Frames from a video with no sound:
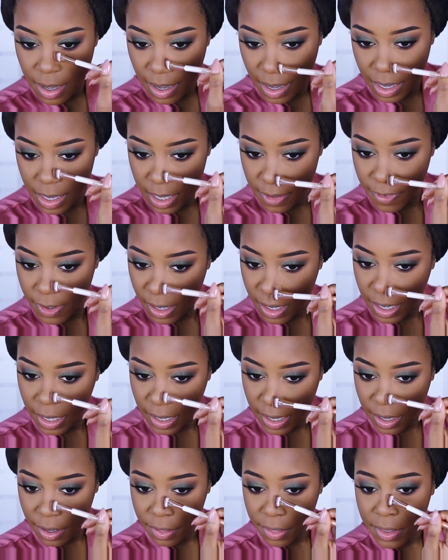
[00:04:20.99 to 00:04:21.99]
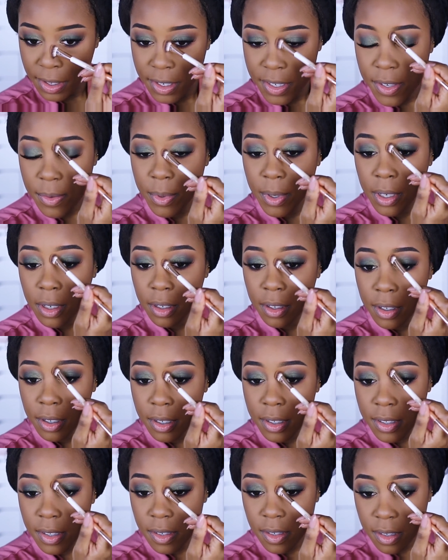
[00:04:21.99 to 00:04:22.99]
I even like how this one
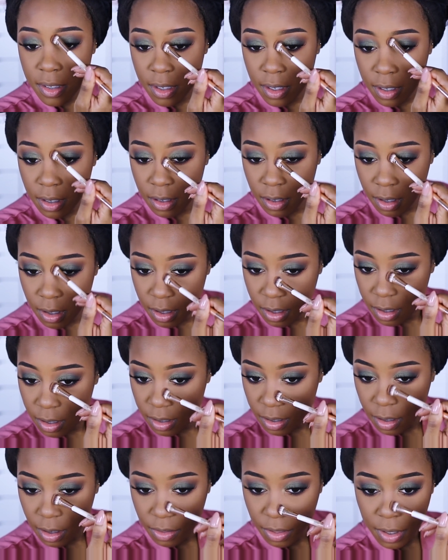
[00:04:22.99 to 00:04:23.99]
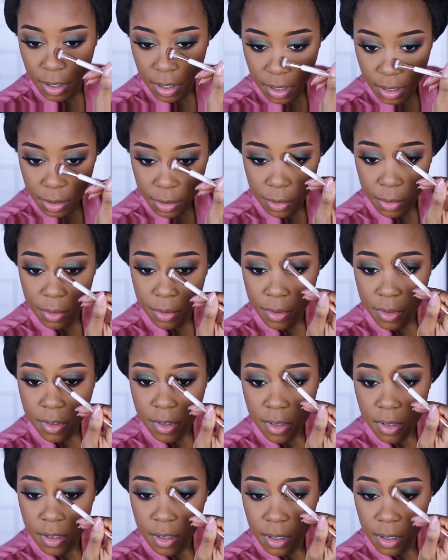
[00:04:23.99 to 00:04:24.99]
looks on the
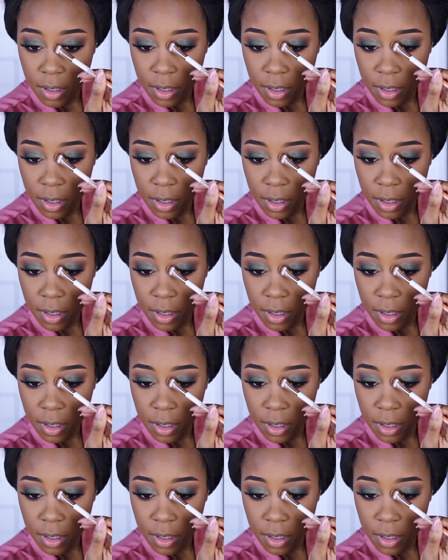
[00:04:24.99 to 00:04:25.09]
nose.